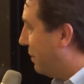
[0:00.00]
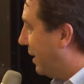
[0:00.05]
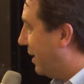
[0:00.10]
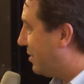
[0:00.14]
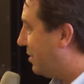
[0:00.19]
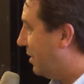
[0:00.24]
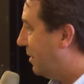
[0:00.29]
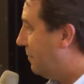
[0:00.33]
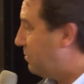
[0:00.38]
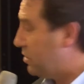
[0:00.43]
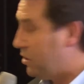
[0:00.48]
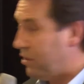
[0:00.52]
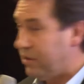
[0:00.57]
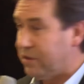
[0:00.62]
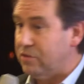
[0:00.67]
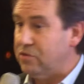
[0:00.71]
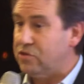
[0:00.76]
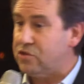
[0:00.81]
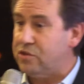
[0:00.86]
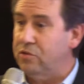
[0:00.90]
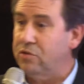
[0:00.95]
but you
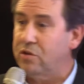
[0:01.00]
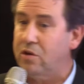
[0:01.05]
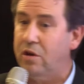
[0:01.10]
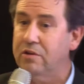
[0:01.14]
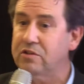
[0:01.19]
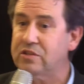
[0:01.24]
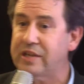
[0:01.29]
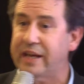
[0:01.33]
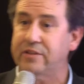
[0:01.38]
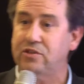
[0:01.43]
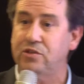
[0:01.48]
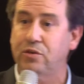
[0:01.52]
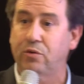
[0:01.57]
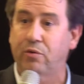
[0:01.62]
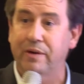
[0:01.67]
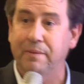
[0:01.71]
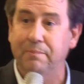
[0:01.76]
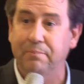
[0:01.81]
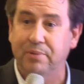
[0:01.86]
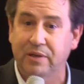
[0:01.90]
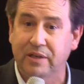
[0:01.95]
can still contact your
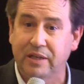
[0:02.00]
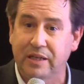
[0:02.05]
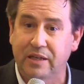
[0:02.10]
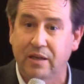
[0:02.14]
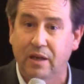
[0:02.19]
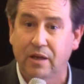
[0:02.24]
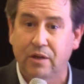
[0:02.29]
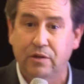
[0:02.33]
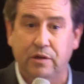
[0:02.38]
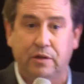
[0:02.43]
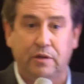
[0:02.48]
MP,